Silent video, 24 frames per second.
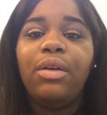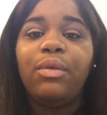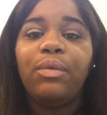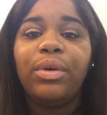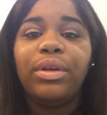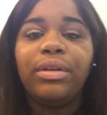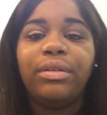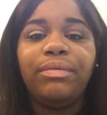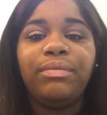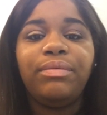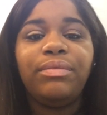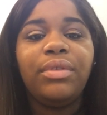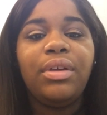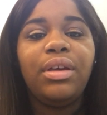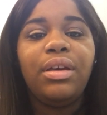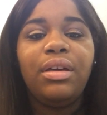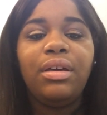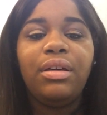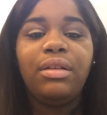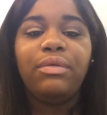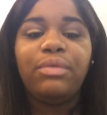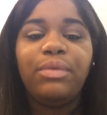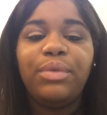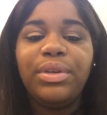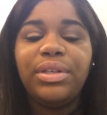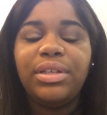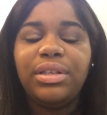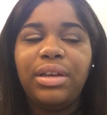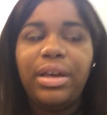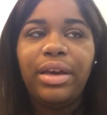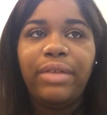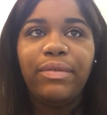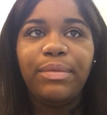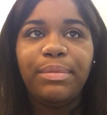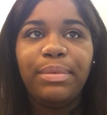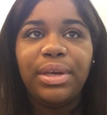Well, we went to
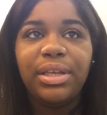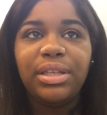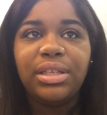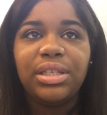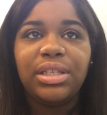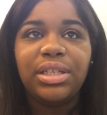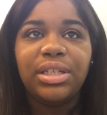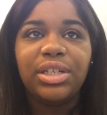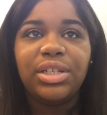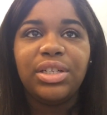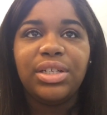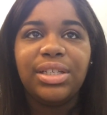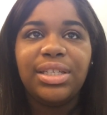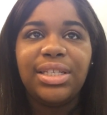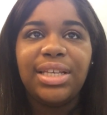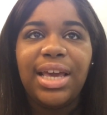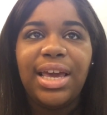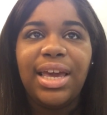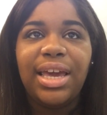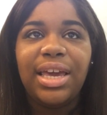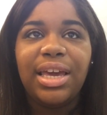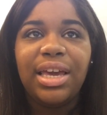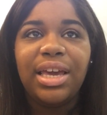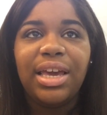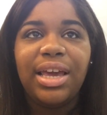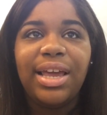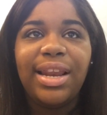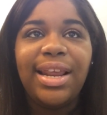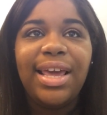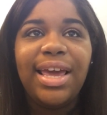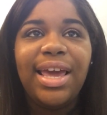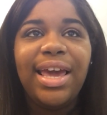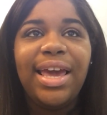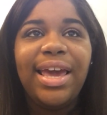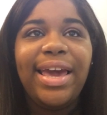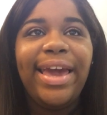Dave & Buster's, and
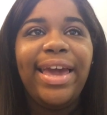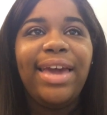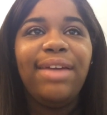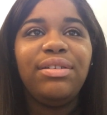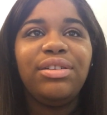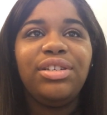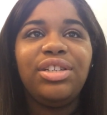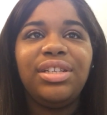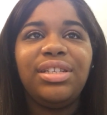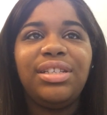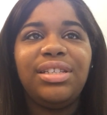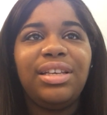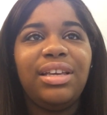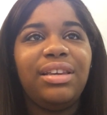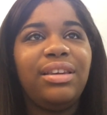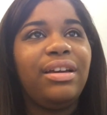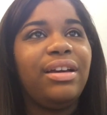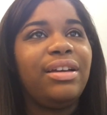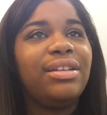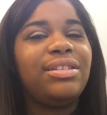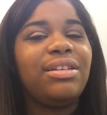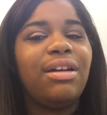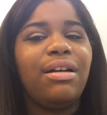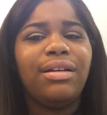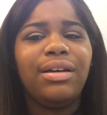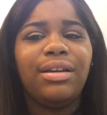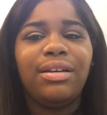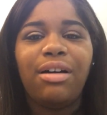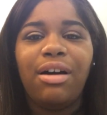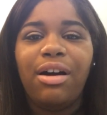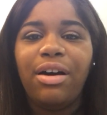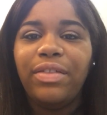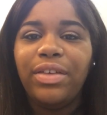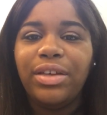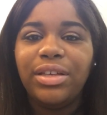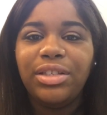he was just sitting there talking
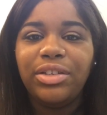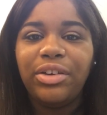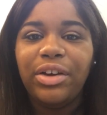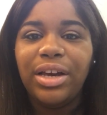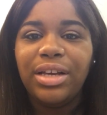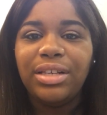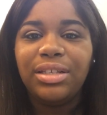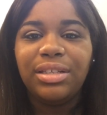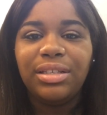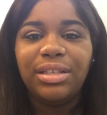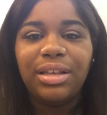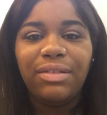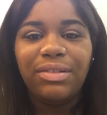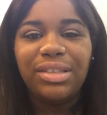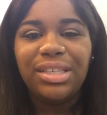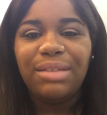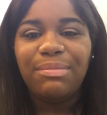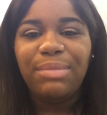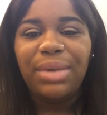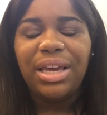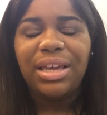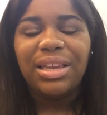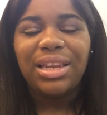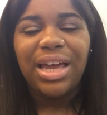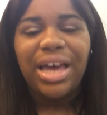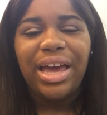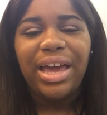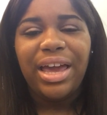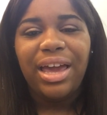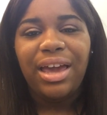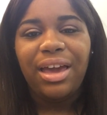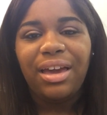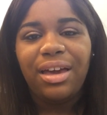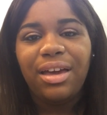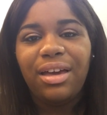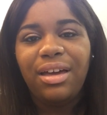all this crazy stuff to me,
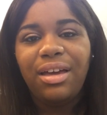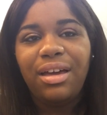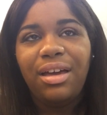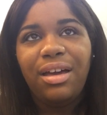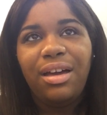like,